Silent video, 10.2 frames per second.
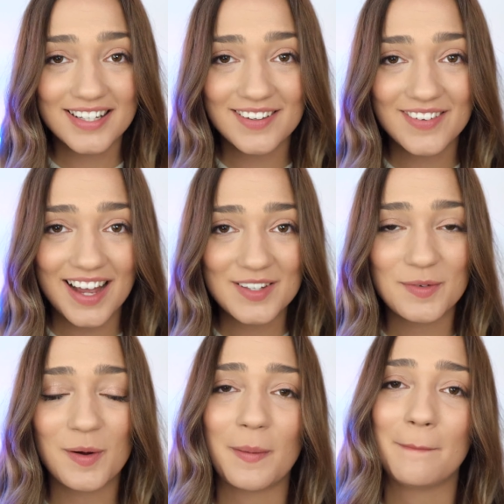is up, guys?
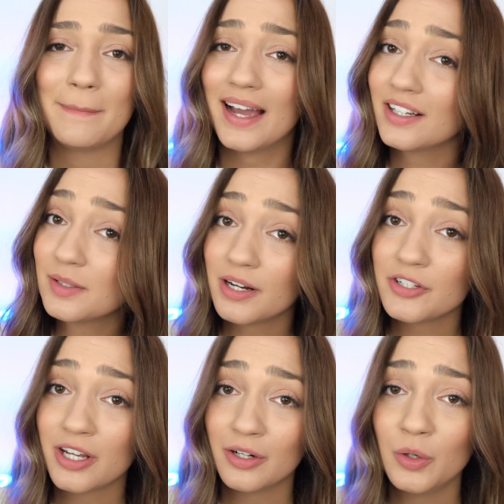Welcome back to my
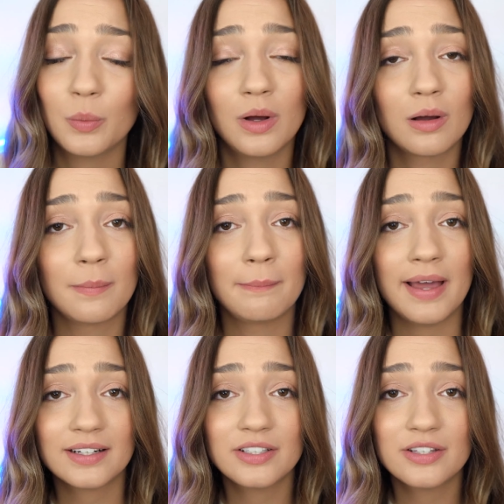channel. Welcome
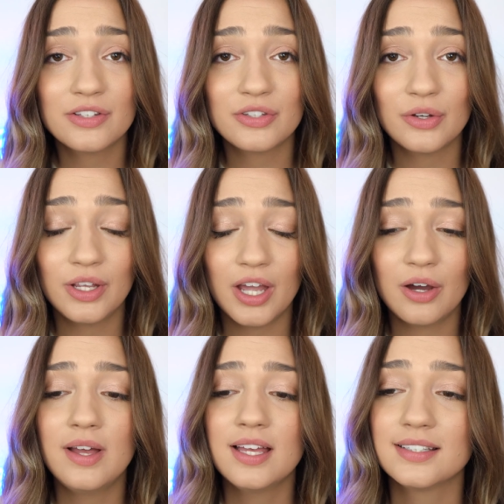back to the
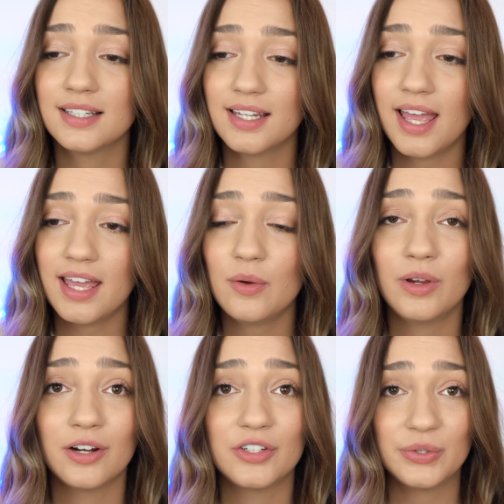studio. Today
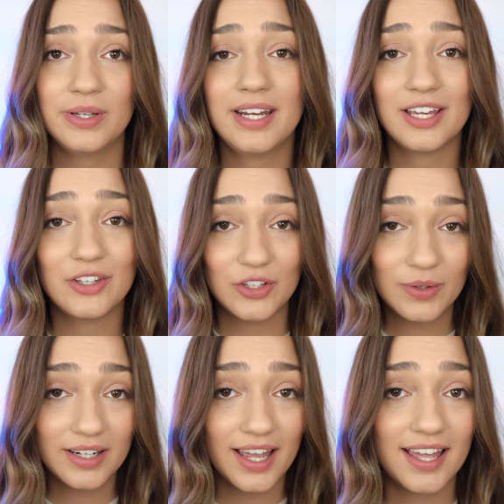we are doing a
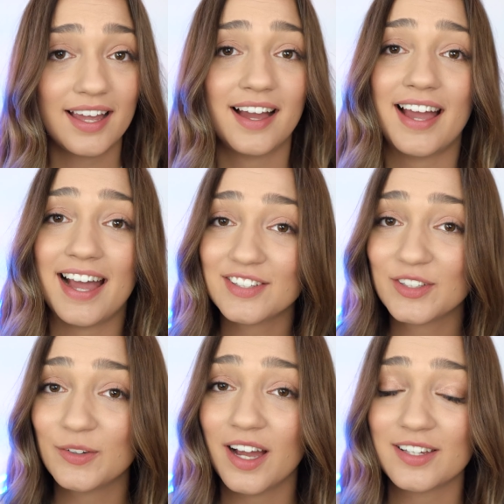Q&A. I
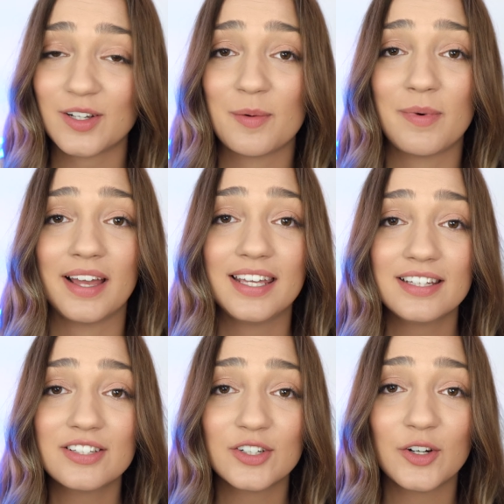asked you guys on my
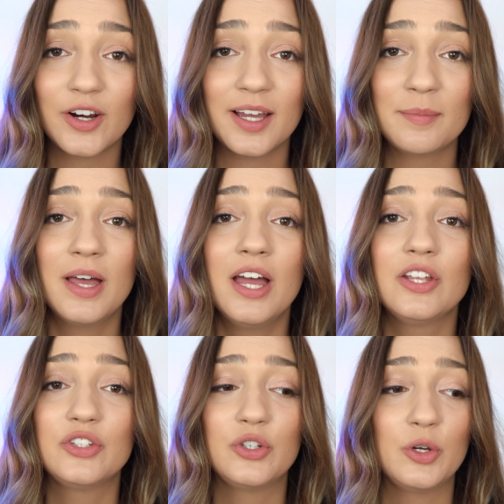Instagram
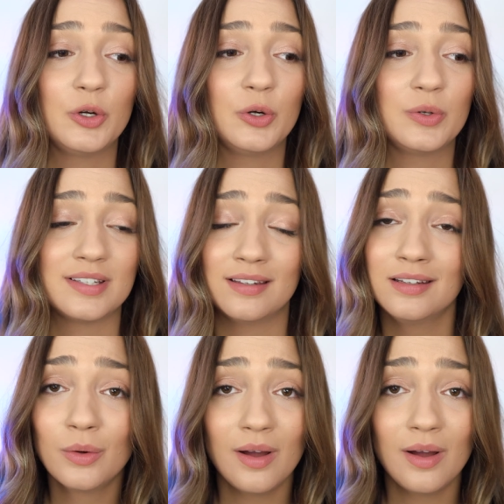to send in